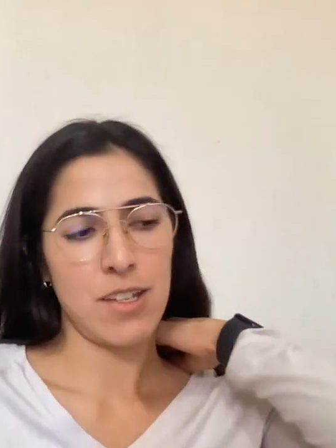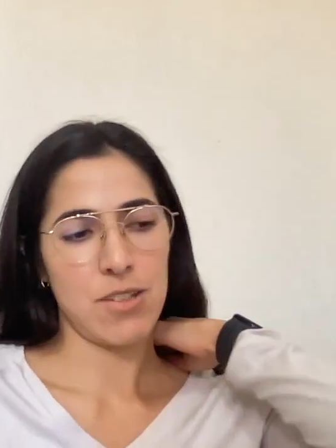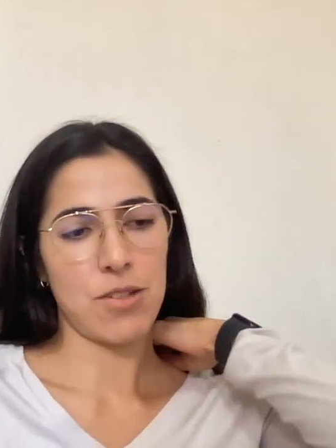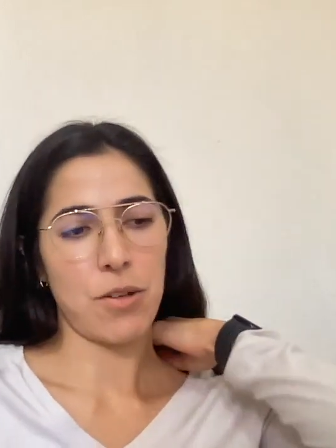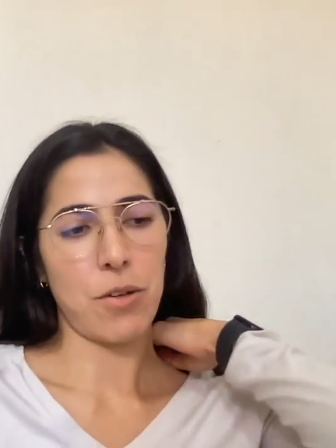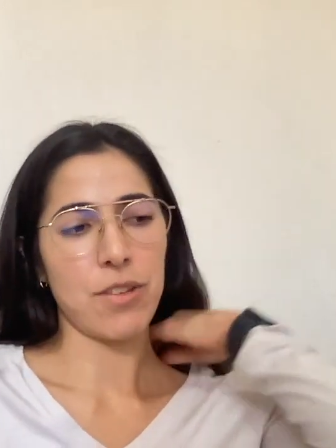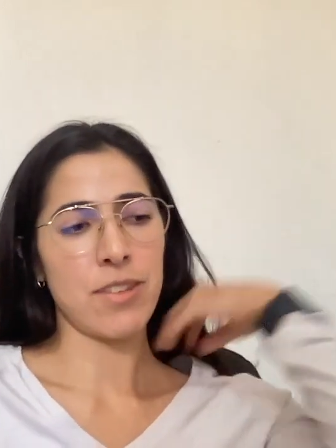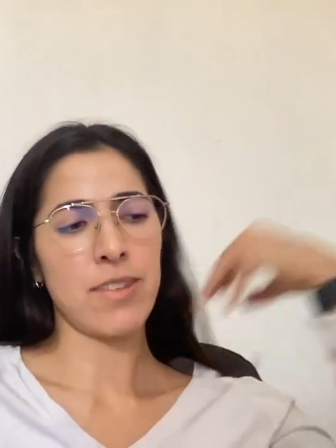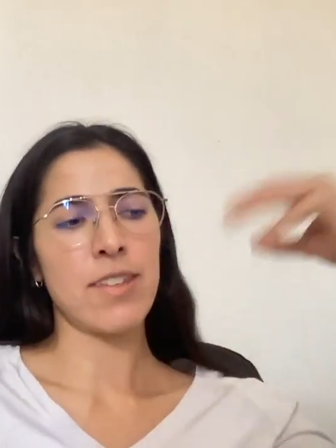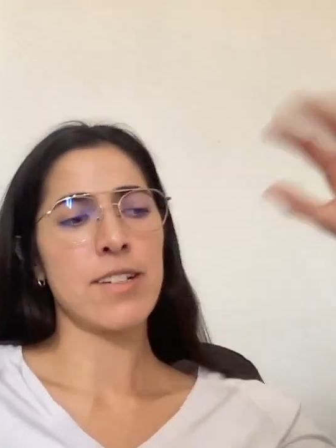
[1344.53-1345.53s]
So
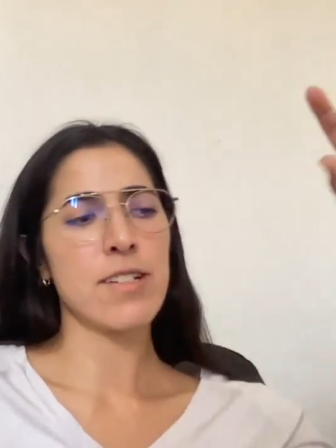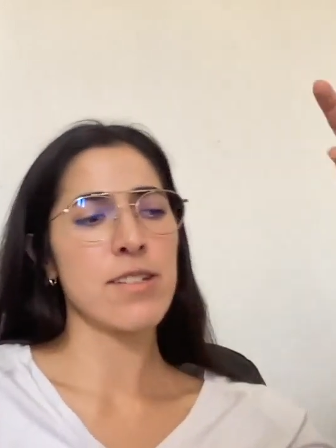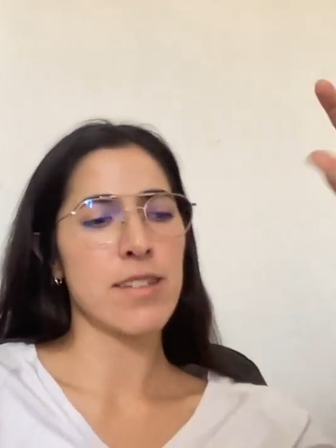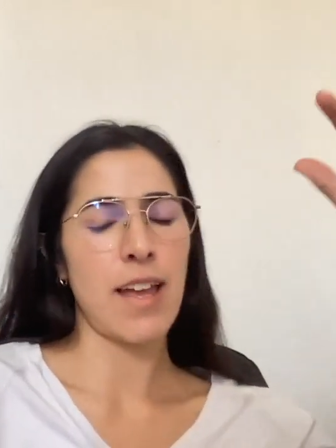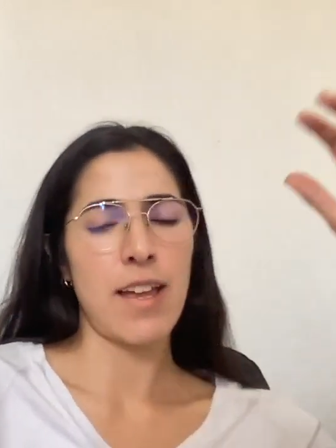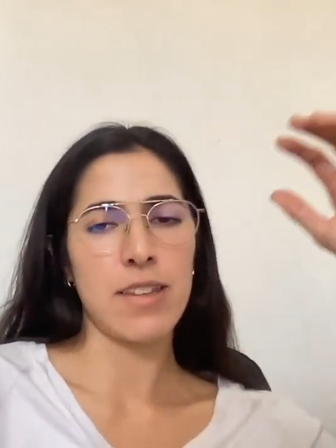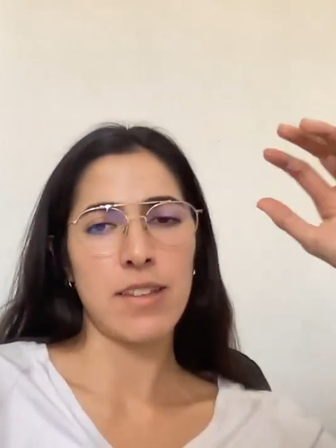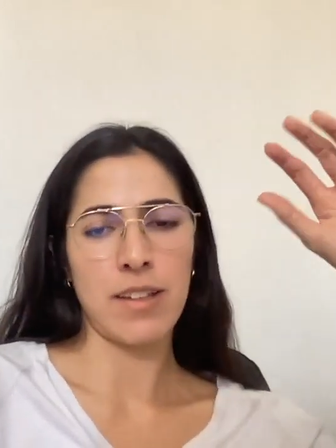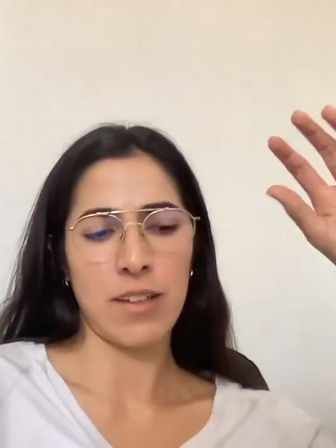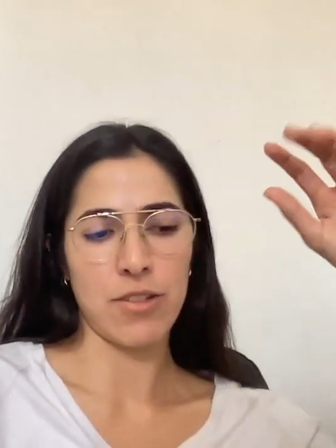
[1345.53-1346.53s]
there's
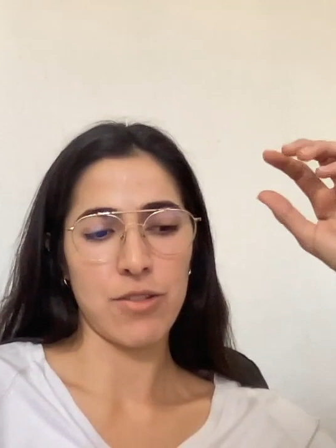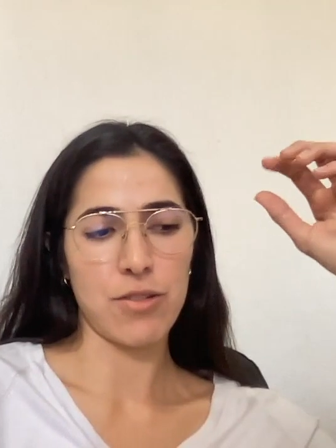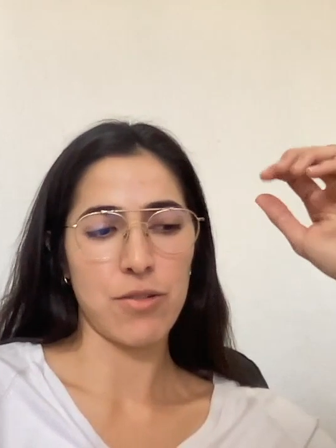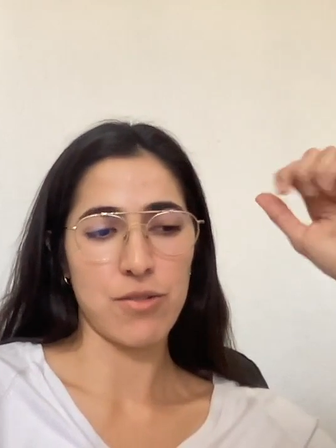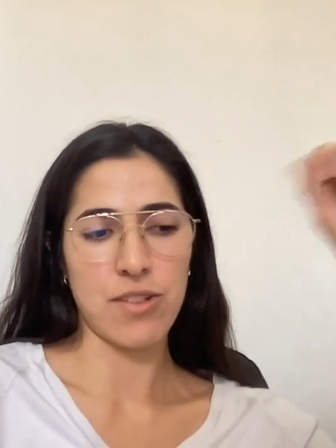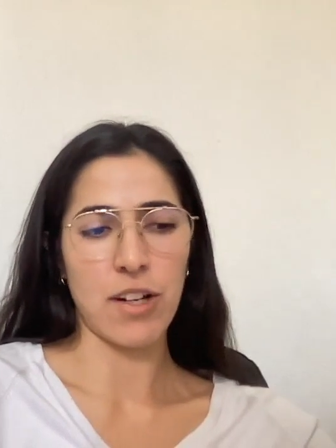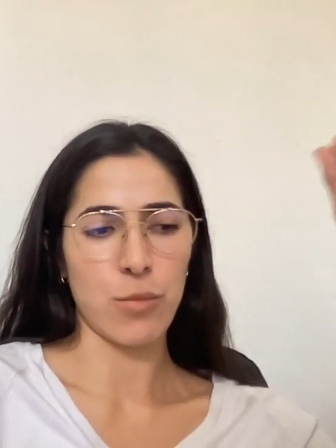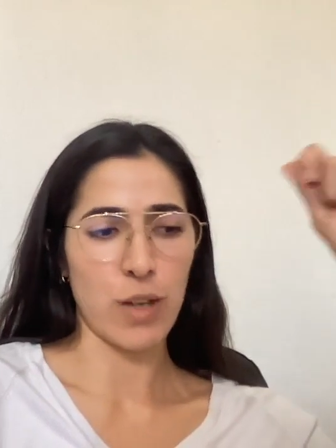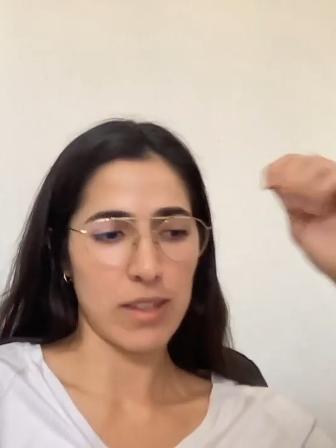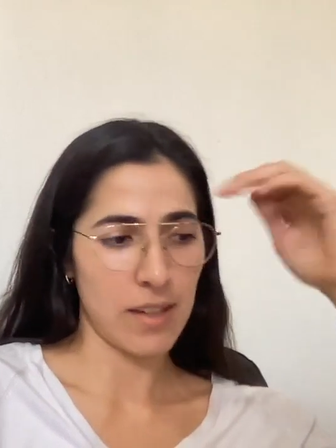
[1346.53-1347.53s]
that to
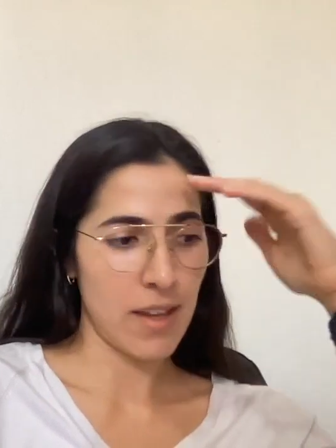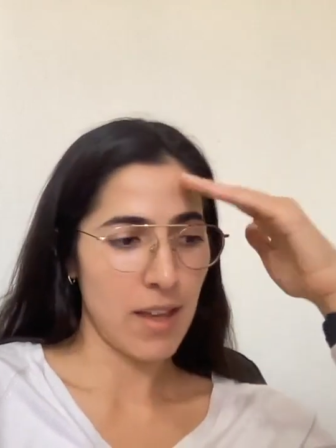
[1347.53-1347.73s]
start with.